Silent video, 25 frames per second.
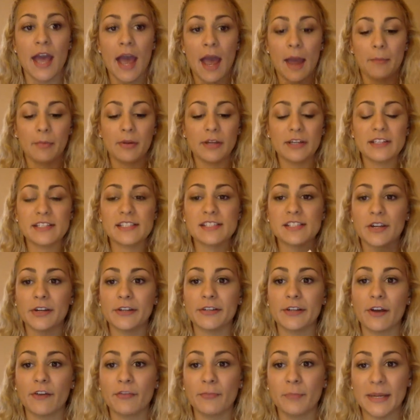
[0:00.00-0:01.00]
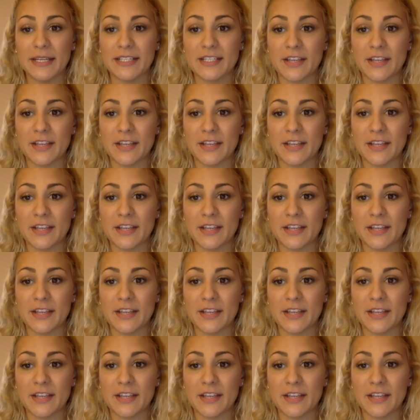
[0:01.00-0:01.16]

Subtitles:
I'm going to start off by